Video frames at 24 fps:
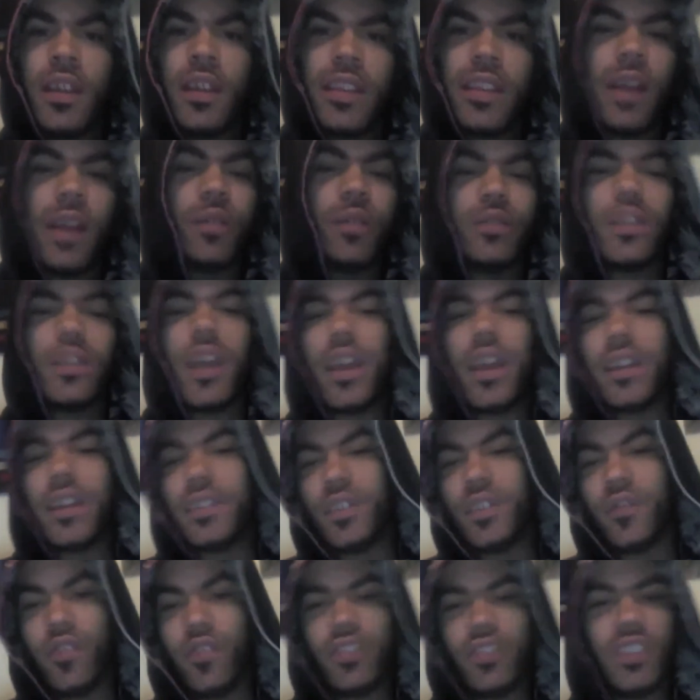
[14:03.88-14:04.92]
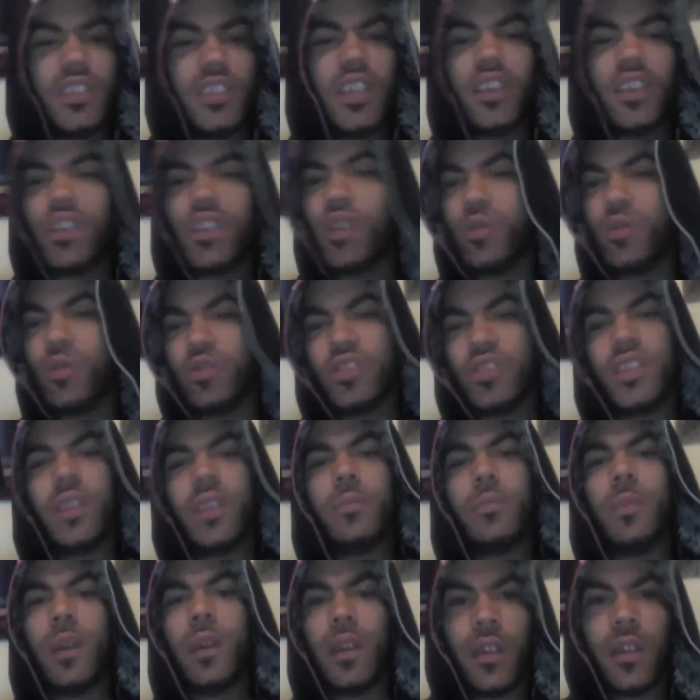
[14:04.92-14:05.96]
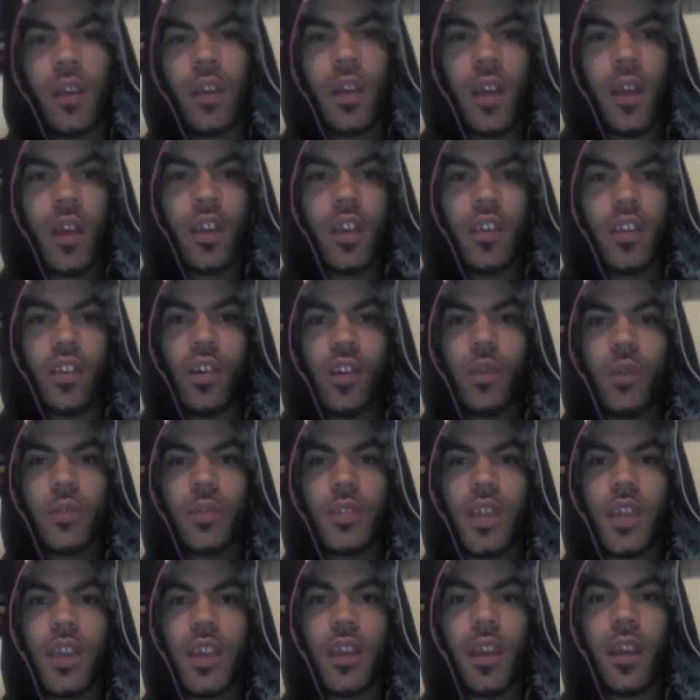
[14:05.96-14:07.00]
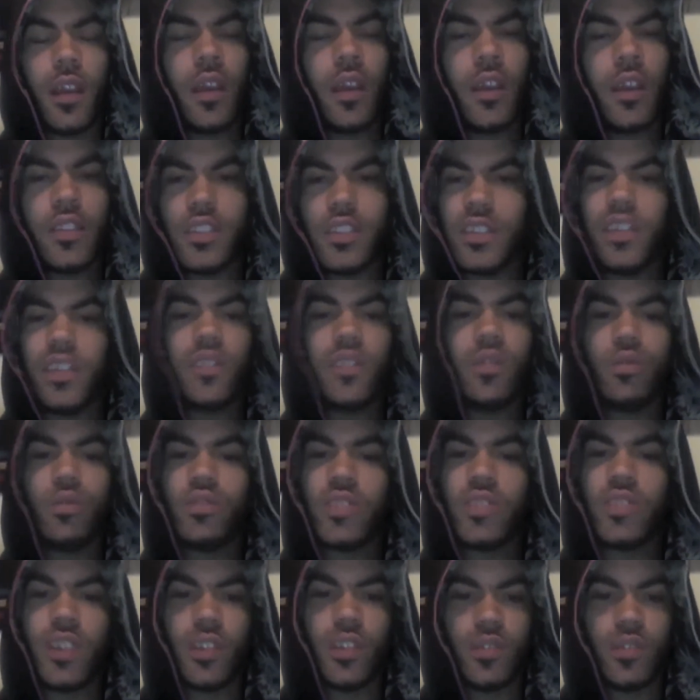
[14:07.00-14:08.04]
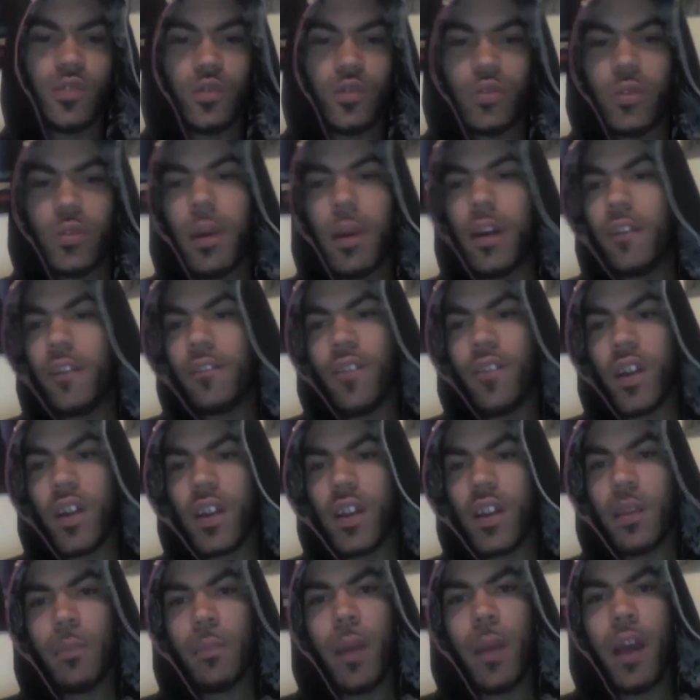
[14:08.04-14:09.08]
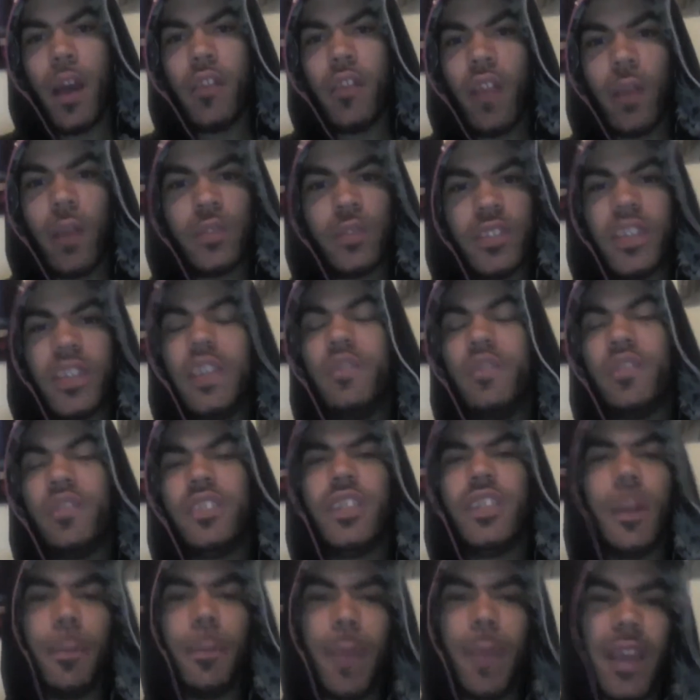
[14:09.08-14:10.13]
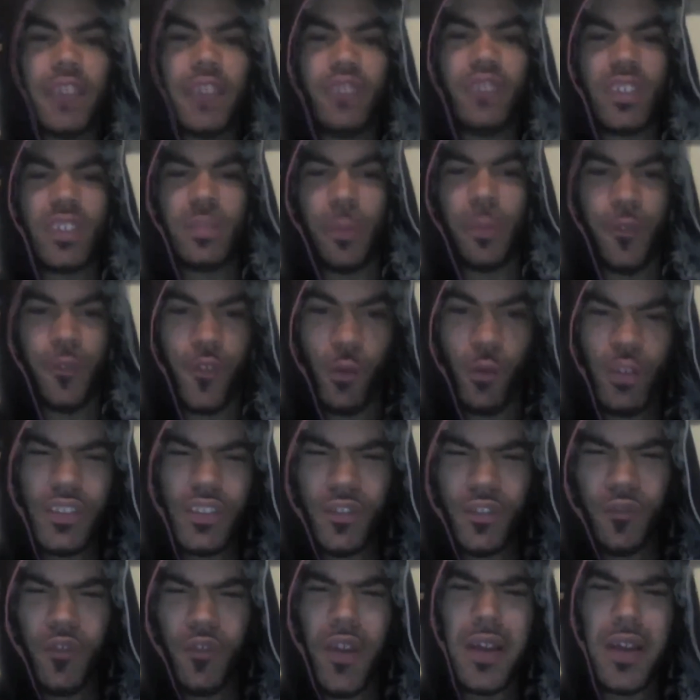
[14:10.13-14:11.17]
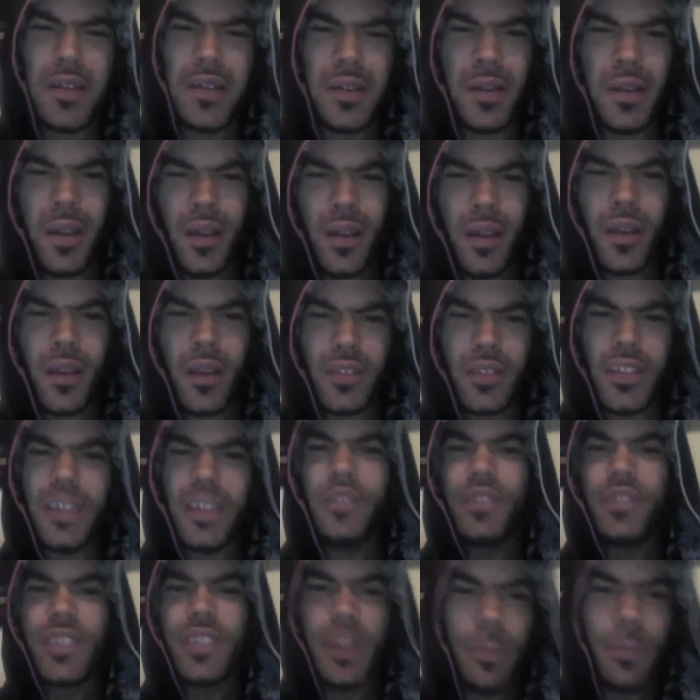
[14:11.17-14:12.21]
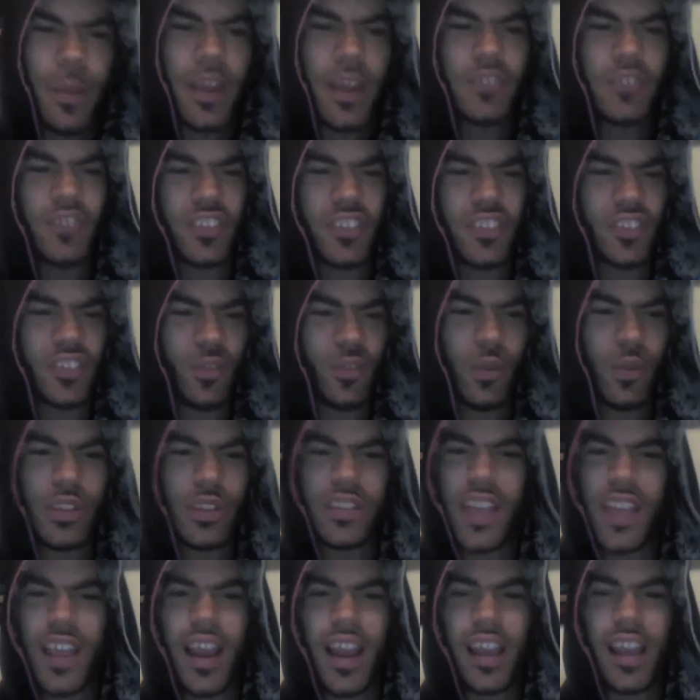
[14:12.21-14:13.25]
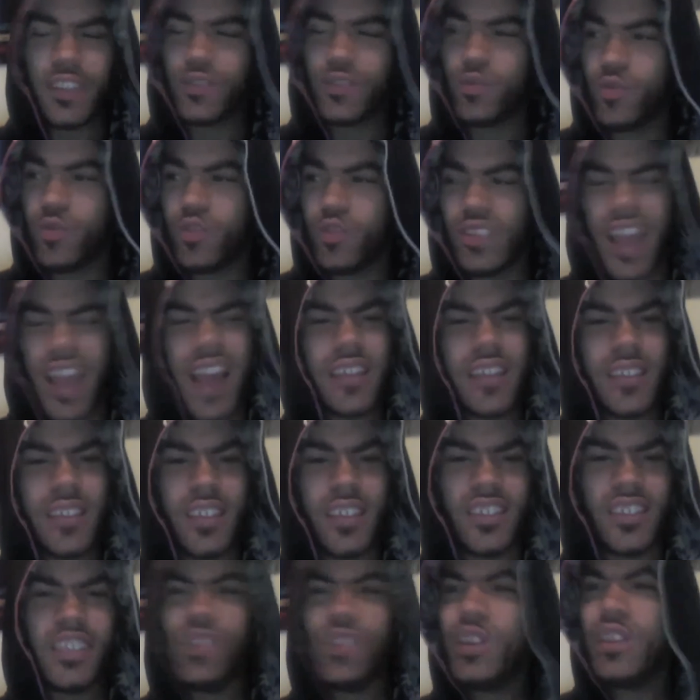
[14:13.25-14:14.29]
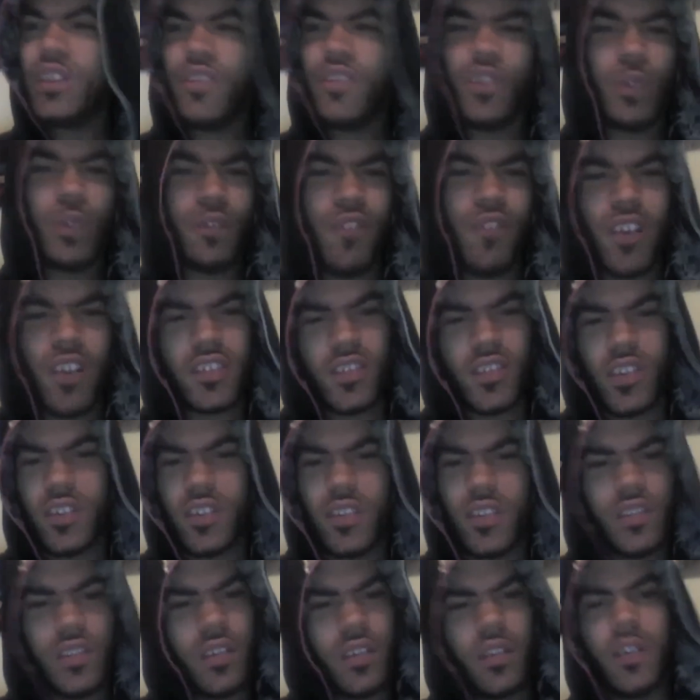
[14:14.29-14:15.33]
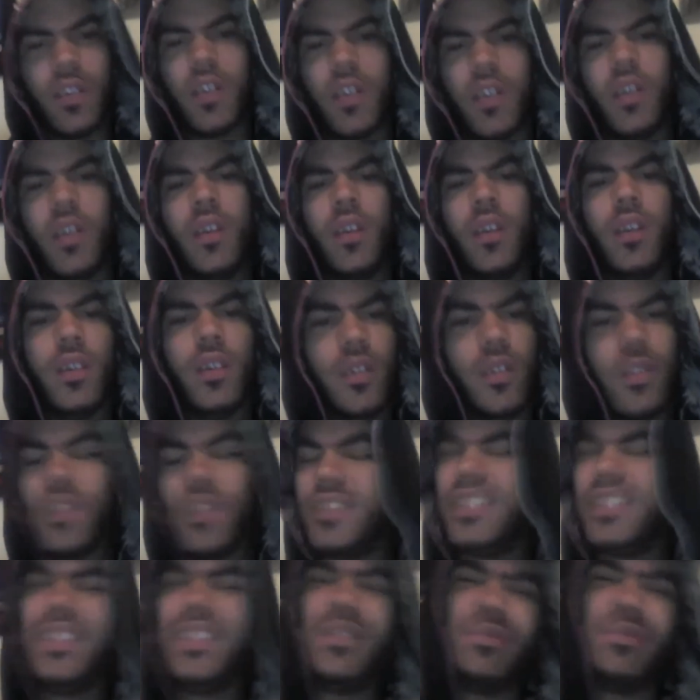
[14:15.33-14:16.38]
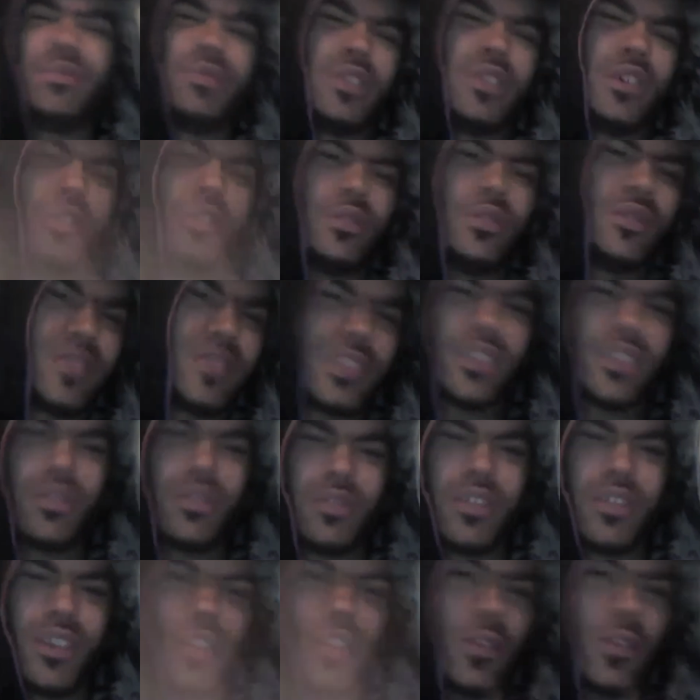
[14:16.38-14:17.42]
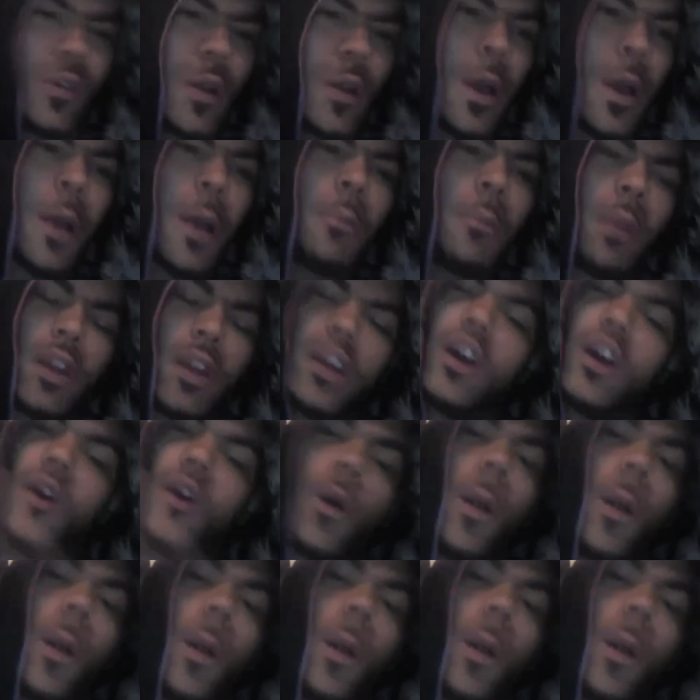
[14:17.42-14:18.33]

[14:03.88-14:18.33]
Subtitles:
that was there interviewing. She didn't know shit, man. You know what I'm saying? She didn't know shit at all about fucking battle rap. She didn't even see the Matrix before. What the fuck? She didn't even see the Matrix. So when Daylight's doing those antics, she don't even know what the fuck's going on. No, she don't know. She don't know. But I'm